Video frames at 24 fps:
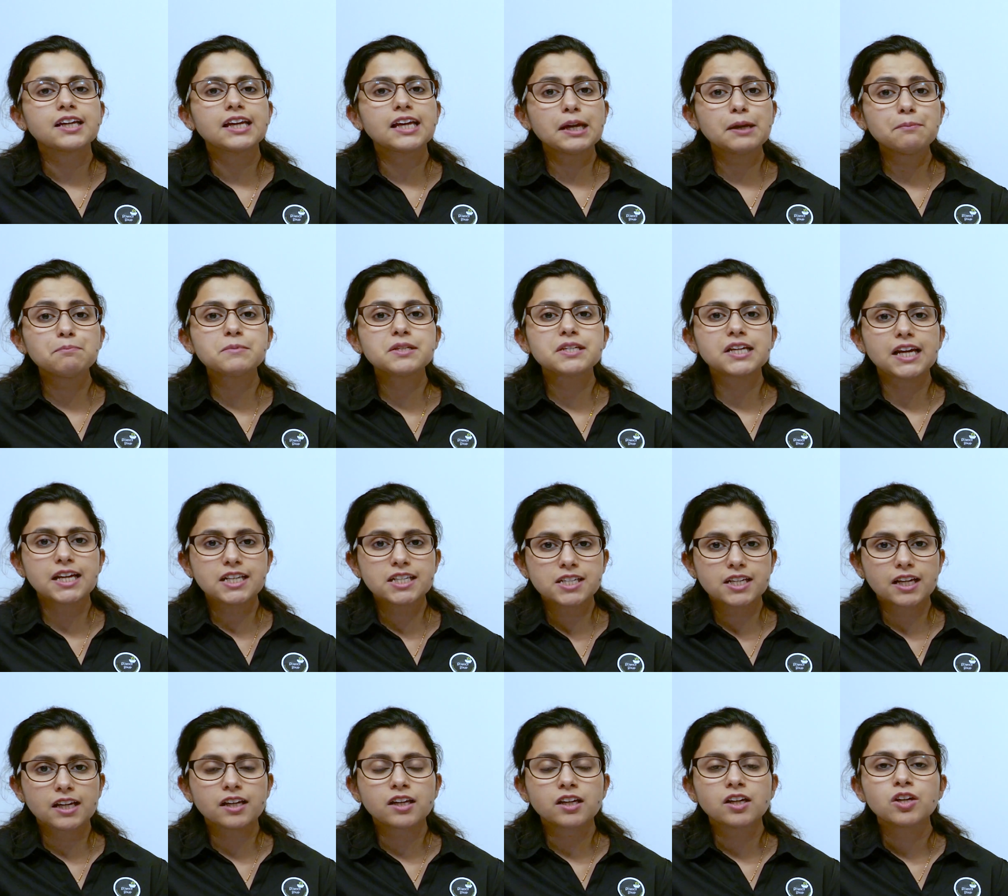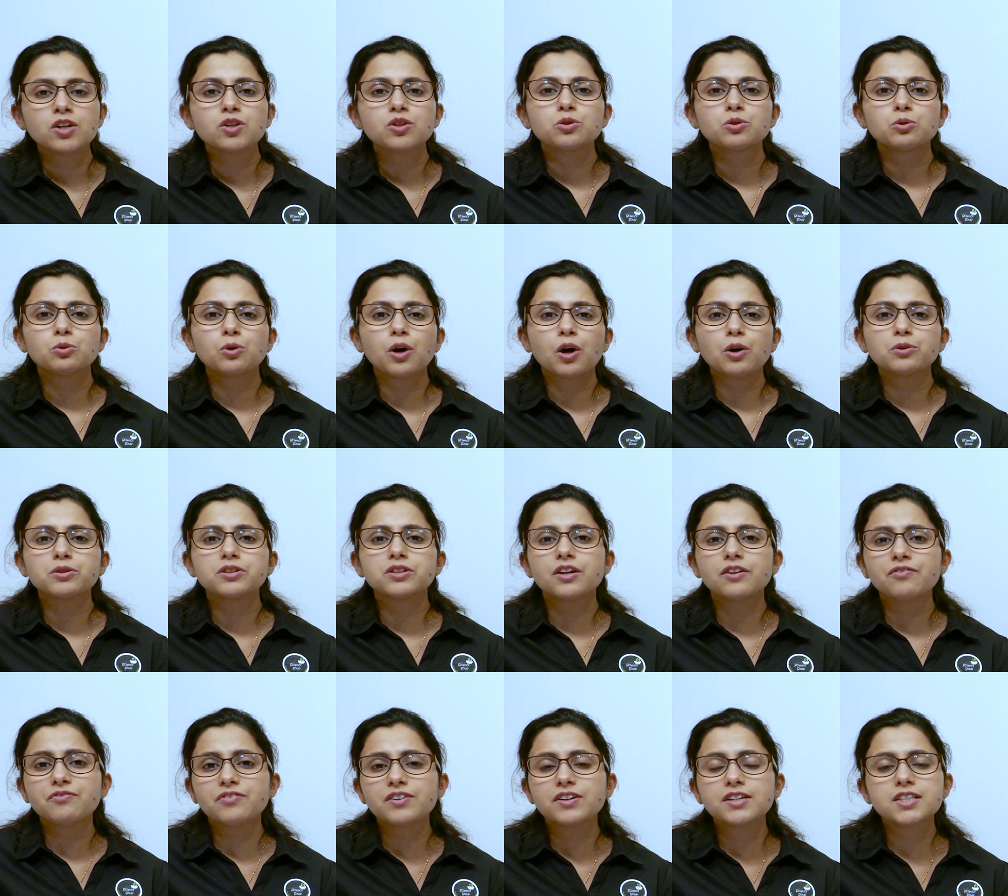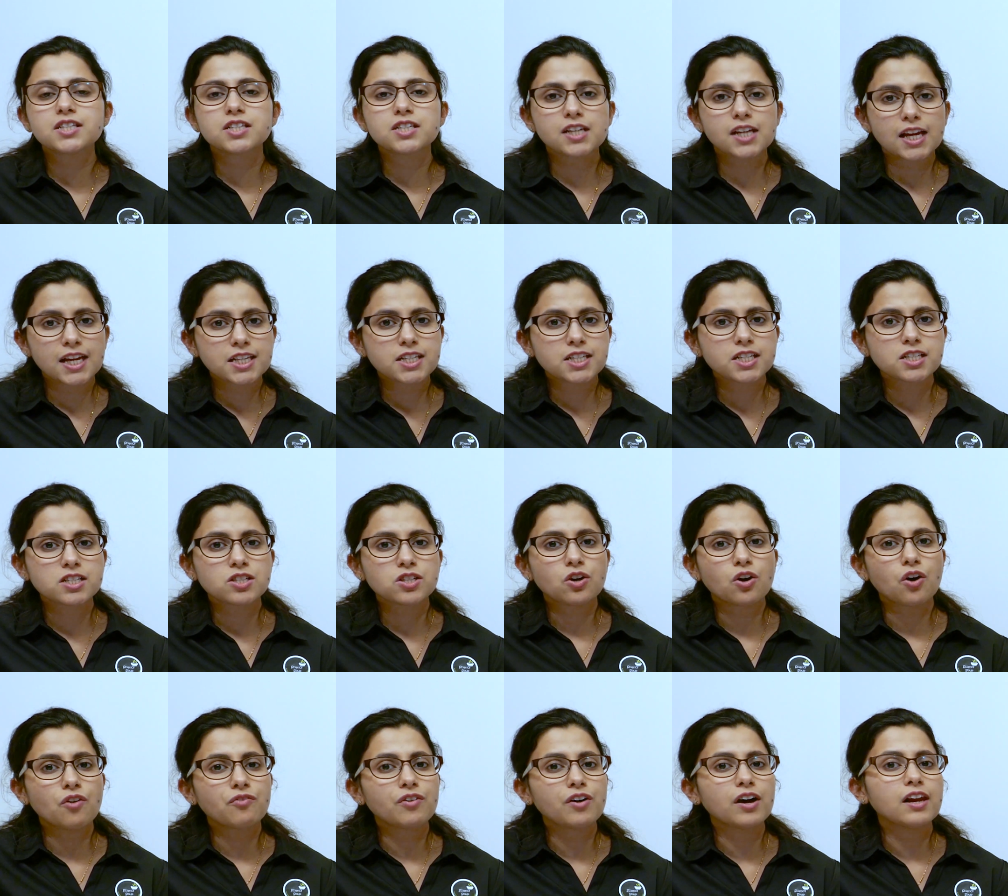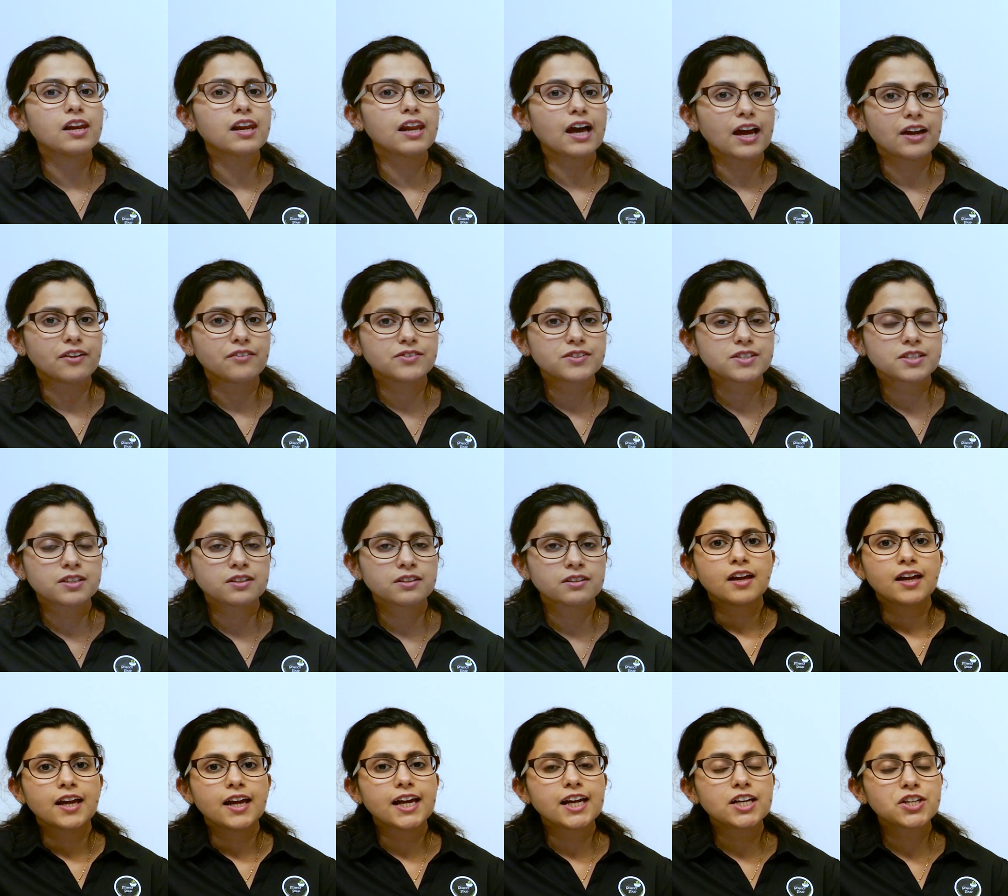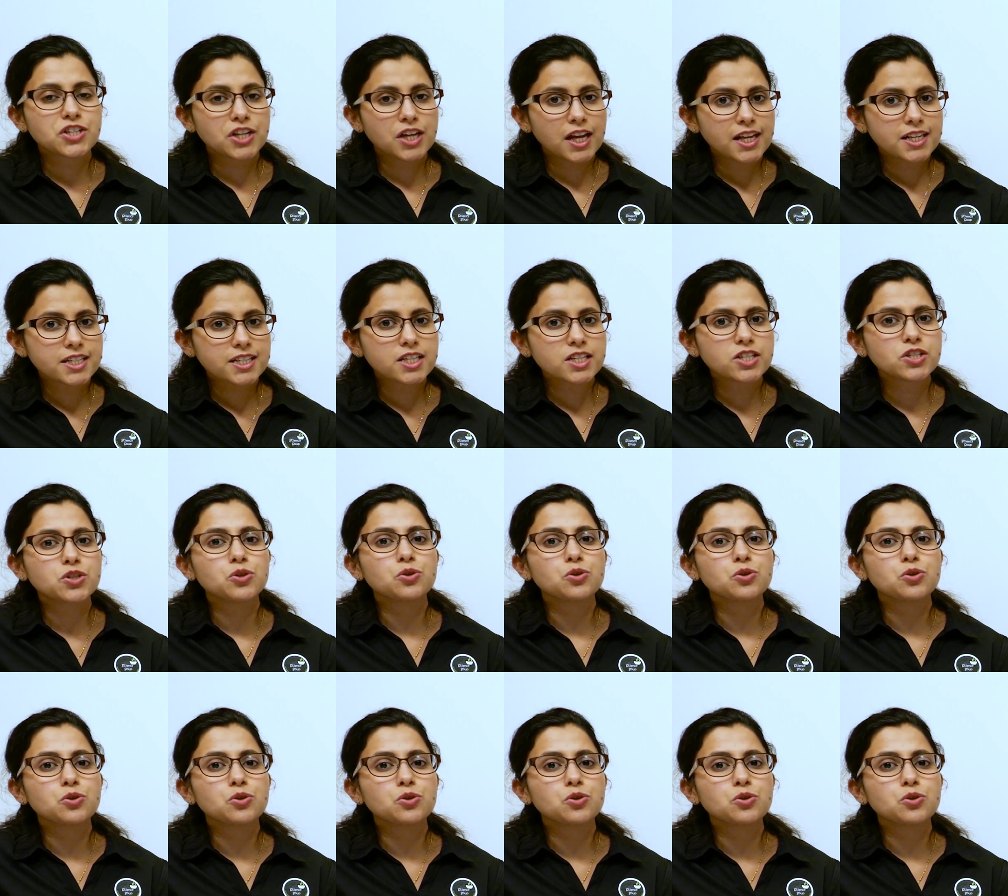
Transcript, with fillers: keep changing throughout different stages of our lives. It changes